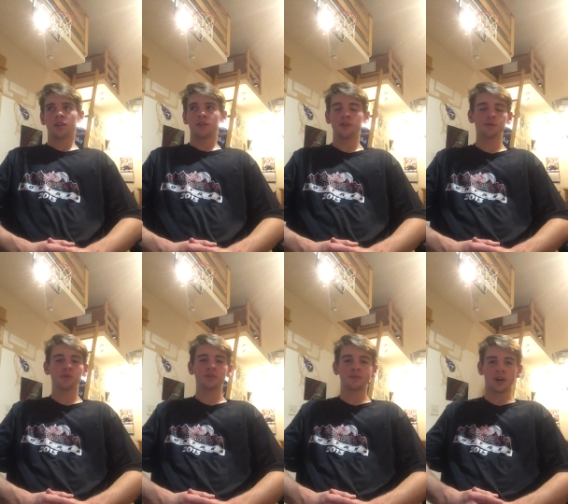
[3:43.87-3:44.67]
This
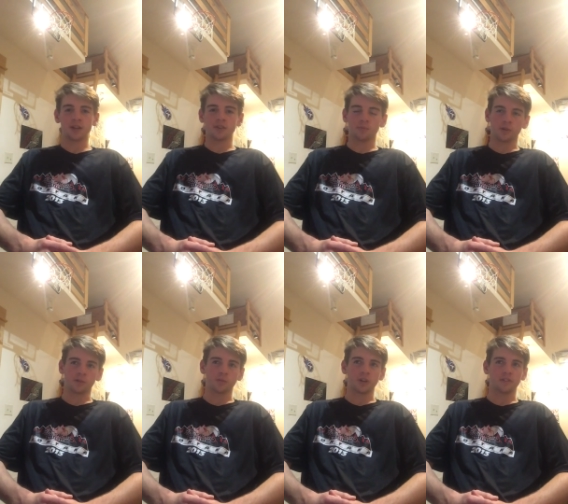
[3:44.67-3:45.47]
was not
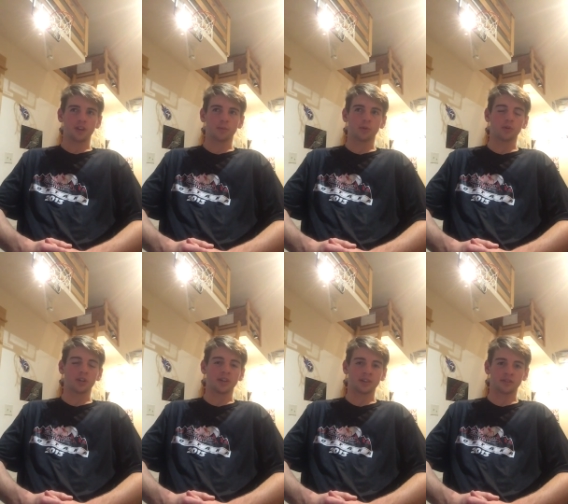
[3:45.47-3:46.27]
supposed to be a typical
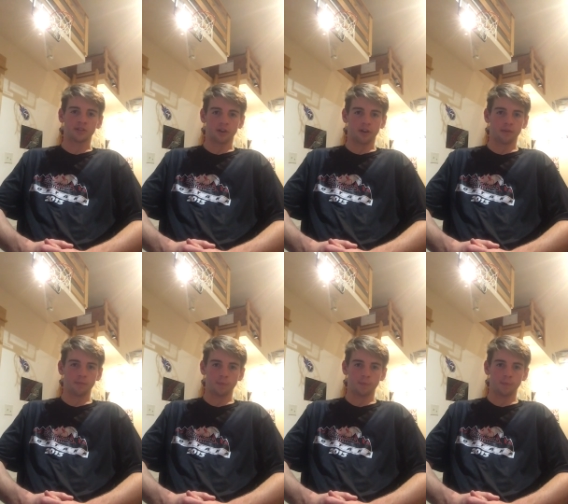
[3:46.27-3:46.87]
Kings year.